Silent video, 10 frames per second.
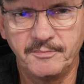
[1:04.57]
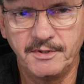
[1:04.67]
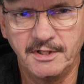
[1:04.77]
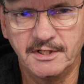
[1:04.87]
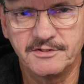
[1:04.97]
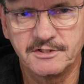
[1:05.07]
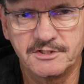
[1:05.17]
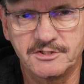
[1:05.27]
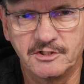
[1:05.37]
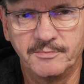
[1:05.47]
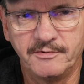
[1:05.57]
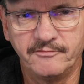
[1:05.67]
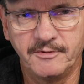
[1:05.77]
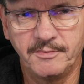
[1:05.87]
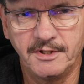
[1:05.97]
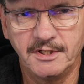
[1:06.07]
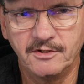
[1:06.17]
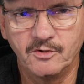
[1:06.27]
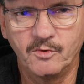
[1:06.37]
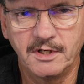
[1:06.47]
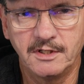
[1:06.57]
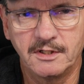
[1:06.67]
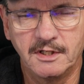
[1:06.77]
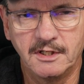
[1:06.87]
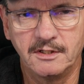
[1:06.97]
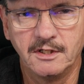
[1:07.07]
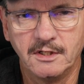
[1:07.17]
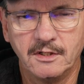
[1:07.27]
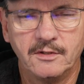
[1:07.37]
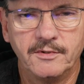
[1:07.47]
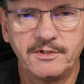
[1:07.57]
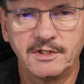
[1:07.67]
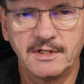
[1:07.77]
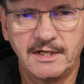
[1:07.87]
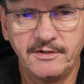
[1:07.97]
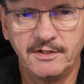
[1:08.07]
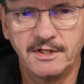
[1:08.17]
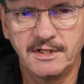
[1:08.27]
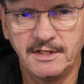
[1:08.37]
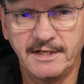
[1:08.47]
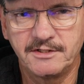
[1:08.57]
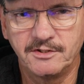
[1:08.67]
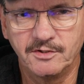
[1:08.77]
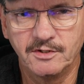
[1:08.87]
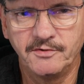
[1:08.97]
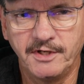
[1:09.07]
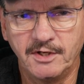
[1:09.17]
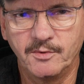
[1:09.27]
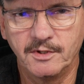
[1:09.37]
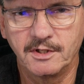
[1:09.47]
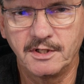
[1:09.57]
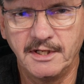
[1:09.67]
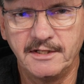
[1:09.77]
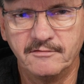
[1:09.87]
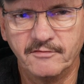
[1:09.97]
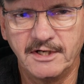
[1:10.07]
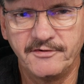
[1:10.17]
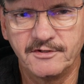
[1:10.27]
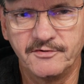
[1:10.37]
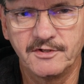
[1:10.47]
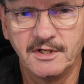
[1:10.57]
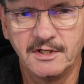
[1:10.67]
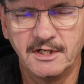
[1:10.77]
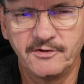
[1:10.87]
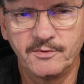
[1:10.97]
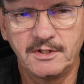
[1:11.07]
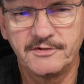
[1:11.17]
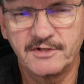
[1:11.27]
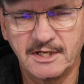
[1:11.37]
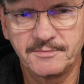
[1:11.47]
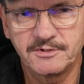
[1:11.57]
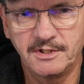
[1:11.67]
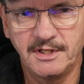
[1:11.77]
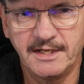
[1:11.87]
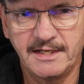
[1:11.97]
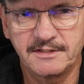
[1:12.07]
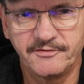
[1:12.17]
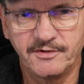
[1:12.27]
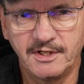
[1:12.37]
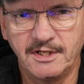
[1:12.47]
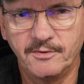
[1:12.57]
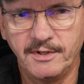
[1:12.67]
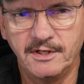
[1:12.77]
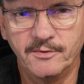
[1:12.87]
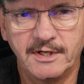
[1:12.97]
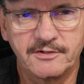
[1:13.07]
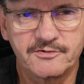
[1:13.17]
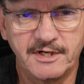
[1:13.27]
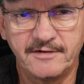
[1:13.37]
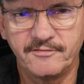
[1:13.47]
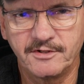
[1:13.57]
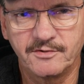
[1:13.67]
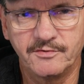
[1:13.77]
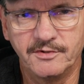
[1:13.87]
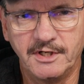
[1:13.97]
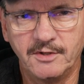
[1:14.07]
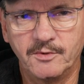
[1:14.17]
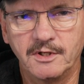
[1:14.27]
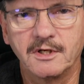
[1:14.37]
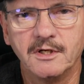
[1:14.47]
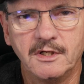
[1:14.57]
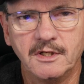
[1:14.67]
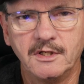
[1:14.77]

V P N, such as OpenVPN or WireGuard, which allow you to connect to your own network and devices, as well as optionally act as a gateway to route traffic through the network